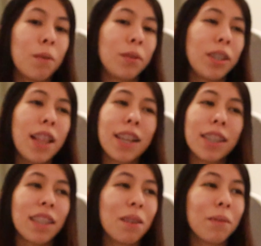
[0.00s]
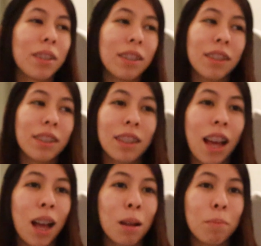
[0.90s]
would say like a 7,
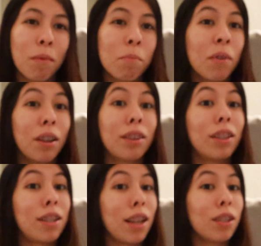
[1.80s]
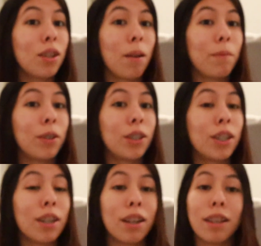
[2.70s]
the app, but the desktop
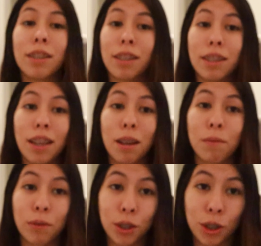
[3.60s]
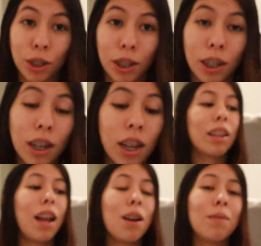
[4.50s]
version is a 10 for sure.
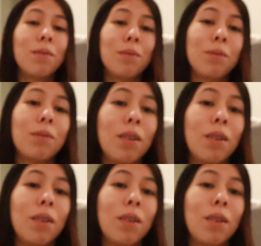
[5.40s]
How